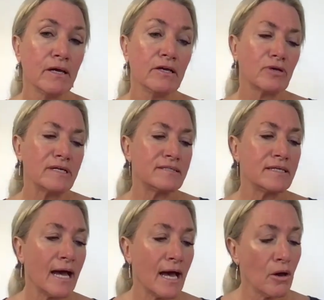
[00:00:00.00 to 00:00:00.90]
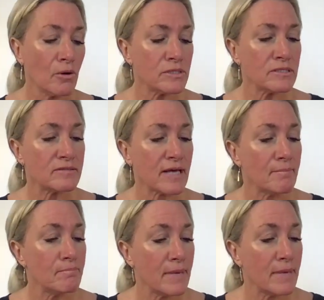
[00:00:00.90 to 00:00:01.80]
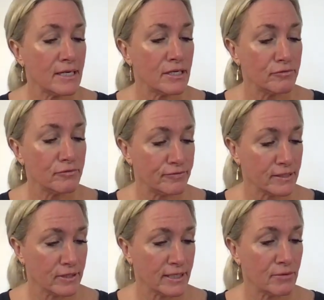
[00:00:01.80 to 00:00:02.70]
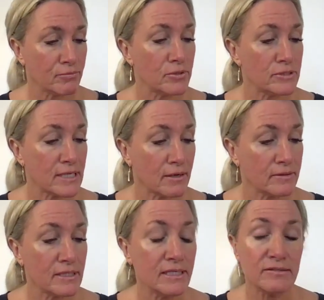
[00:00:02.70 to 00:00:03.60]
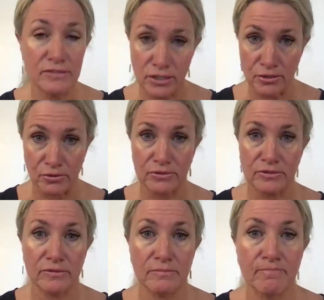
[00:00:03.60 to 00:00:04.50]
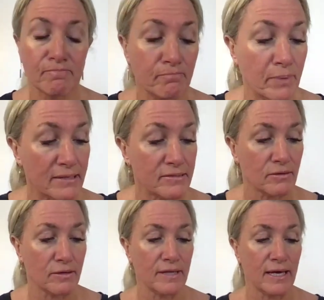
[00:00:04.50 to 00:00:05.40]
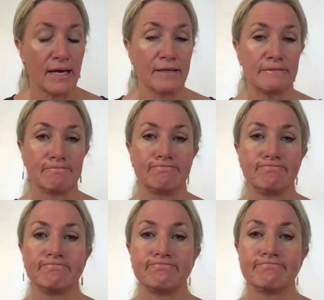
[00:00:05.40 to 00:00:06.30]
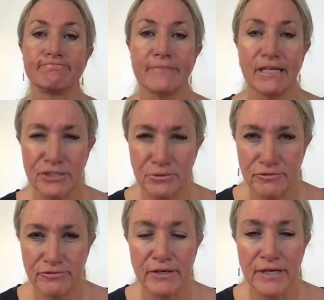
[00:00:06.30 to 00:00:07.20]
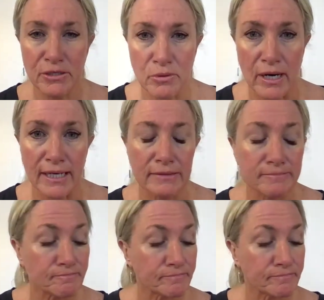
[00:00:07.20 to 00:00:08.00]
So I said, how does that make you feel? And I wrote down these notes based on that. And she was very quiet.